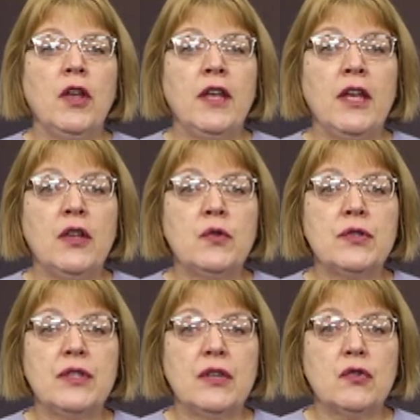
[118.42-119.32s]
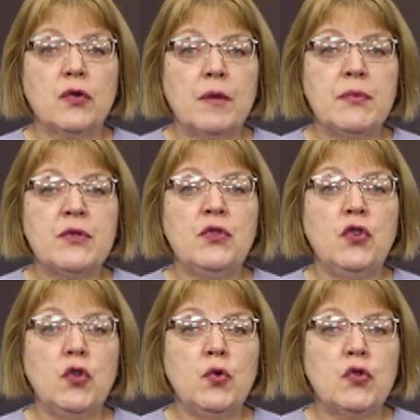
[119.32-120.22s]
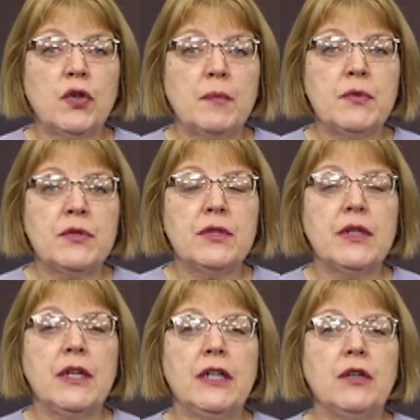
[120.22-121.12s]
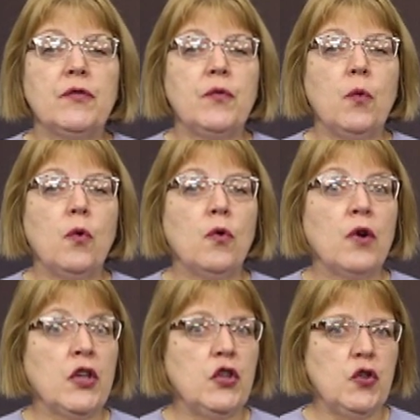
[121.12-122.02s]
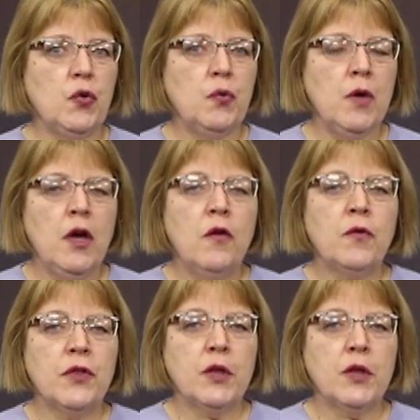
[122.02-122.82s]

interesting trips, new trips uh, for you, for the